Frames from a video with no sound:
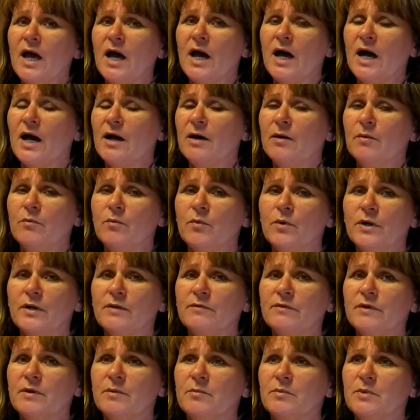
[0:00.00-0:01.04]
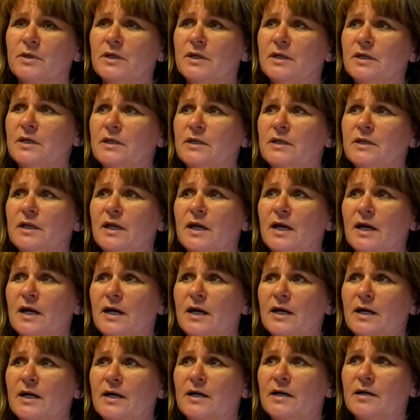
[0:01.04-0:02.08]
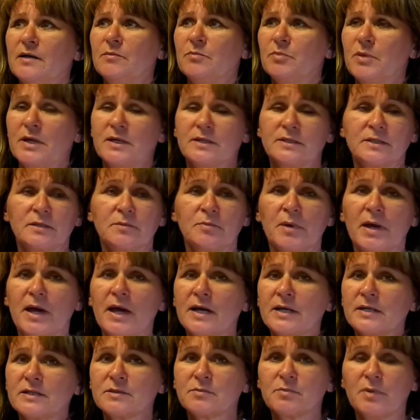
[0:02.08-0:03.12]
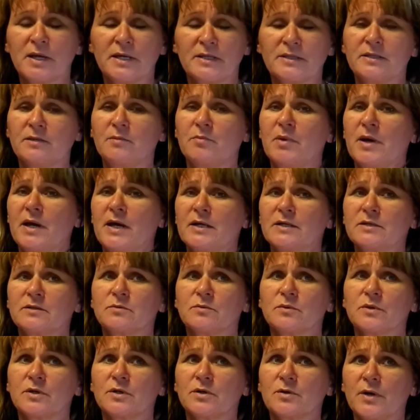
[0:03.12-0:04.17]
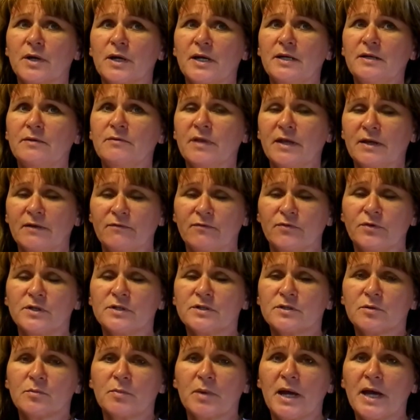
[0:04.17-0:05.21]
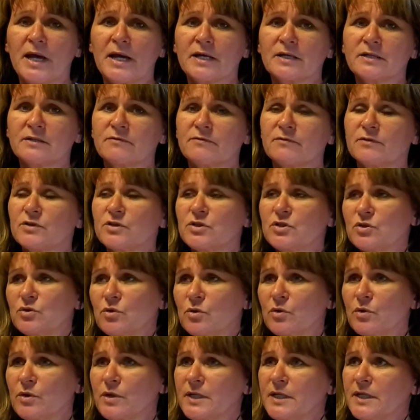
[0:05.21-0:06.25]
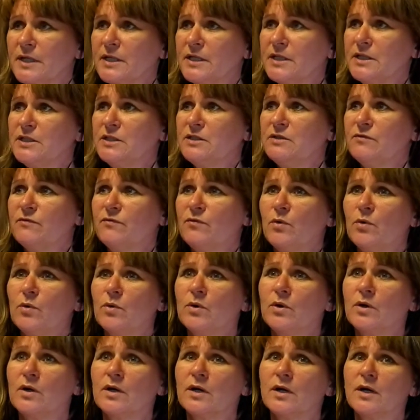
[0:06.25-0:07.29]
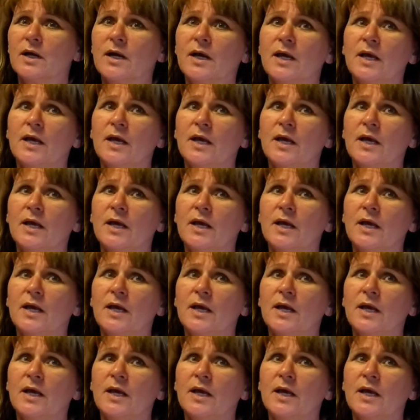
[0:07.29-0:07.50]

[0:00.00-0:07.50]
One of them being plastic bags. Plastic bags work great, like freezer bags for storage, for